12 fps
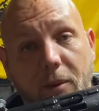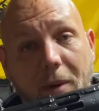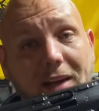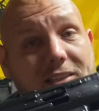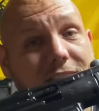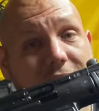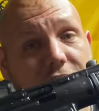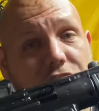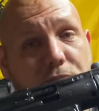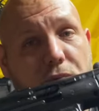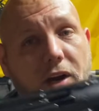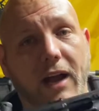It might just need the
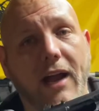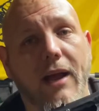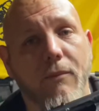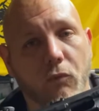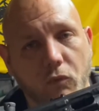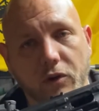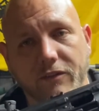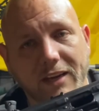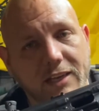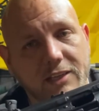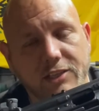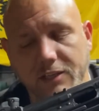spring. I got one of
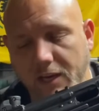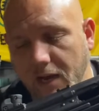each.